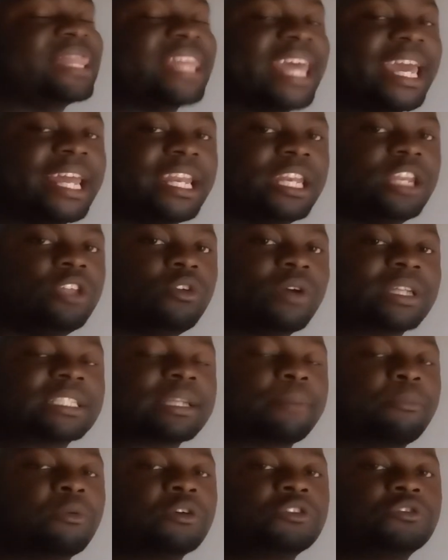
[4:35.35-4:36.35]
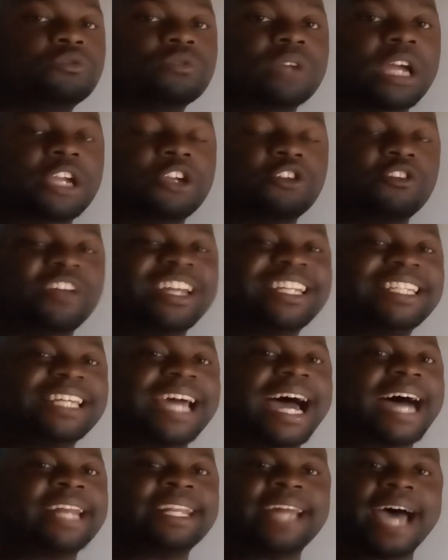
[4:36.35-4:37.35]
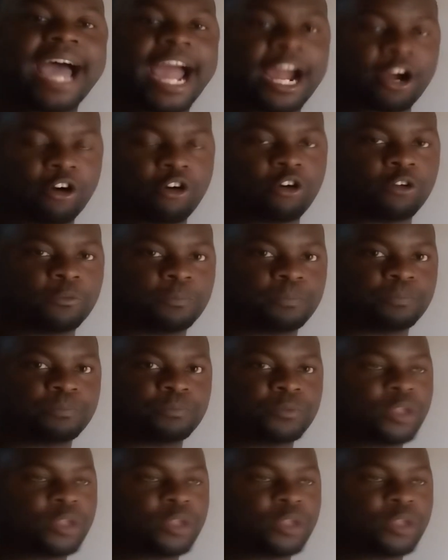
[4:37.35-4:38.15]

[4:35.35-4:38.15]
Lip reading: then you're supposed to calculate an angle.